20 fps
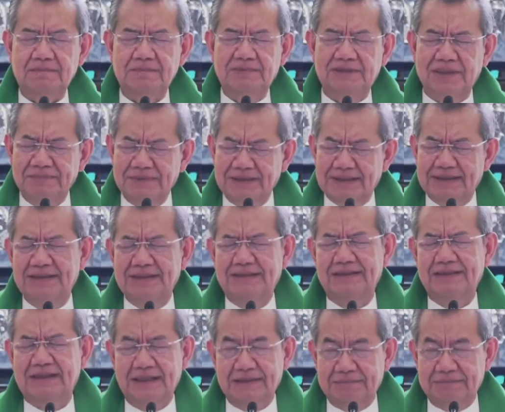kami rin
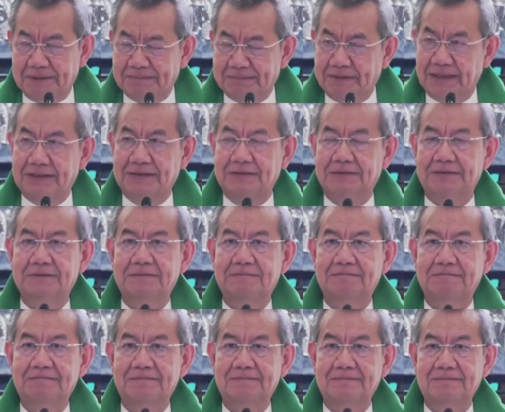kahit papano
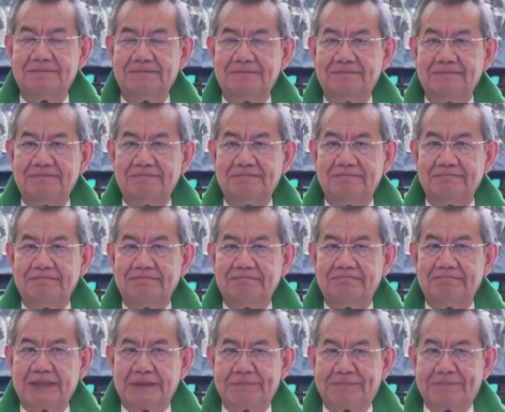
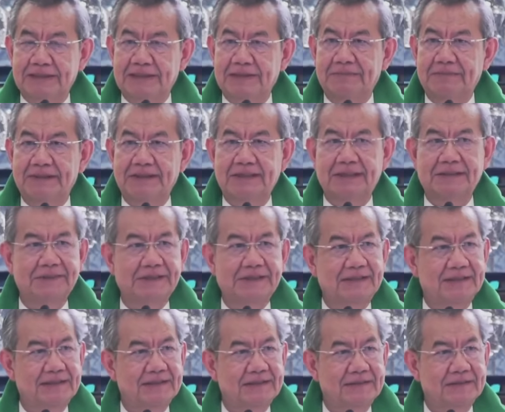may padama
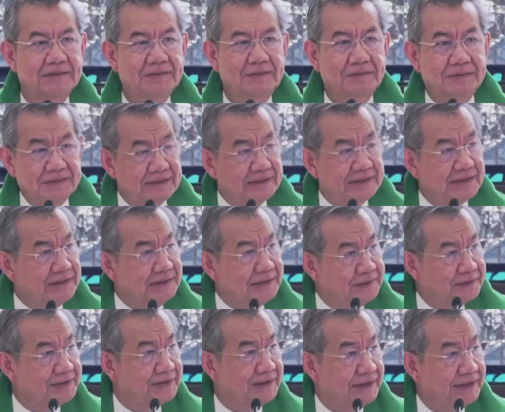namin kung
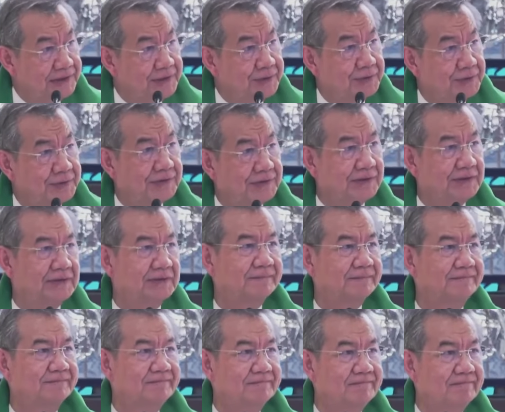sino si Jesus
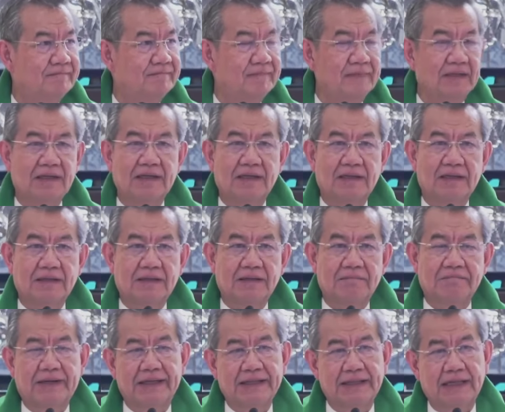
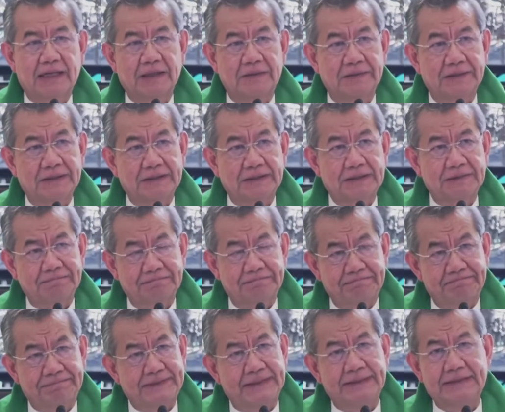by our
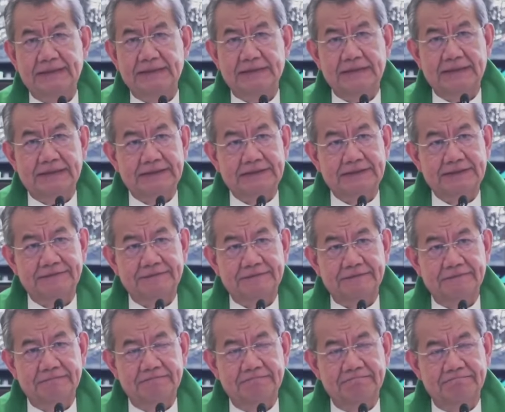prayer life,
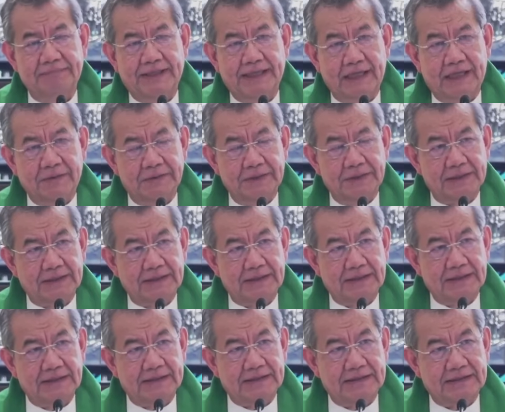by our
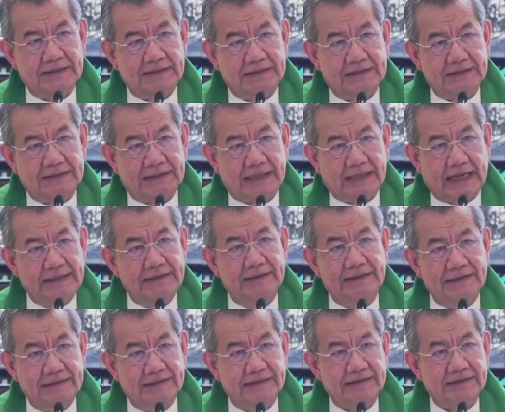
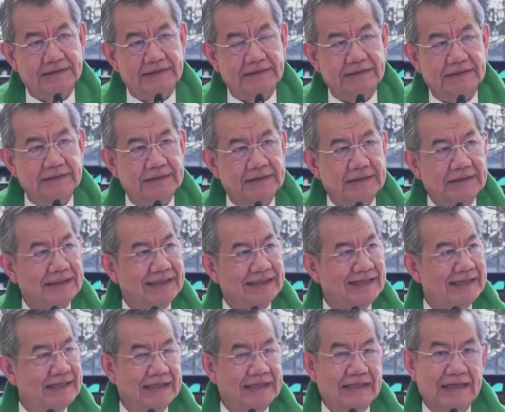kindness,
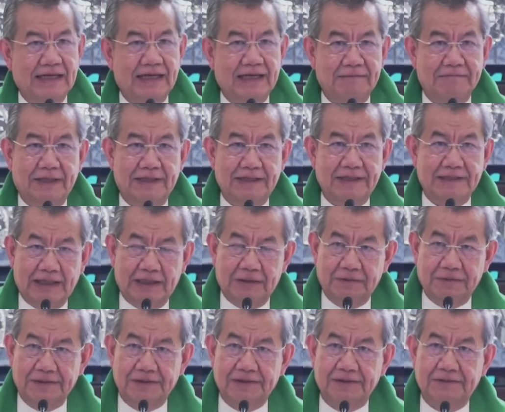and by
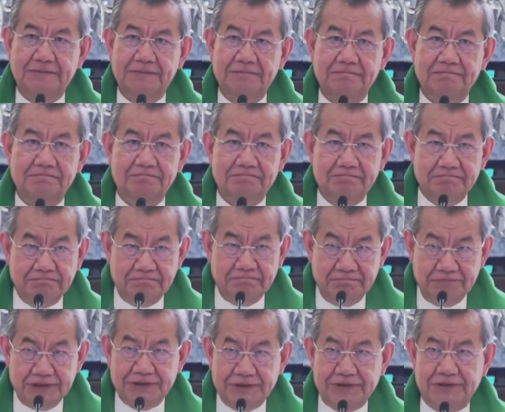our
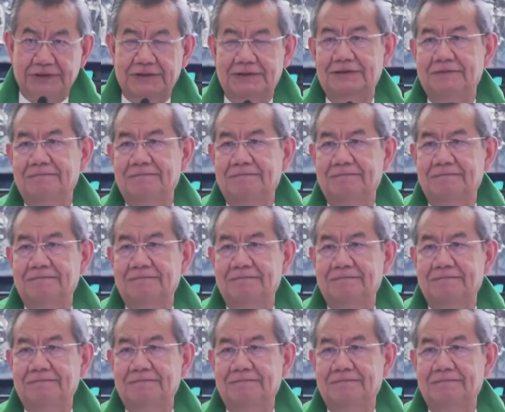mission.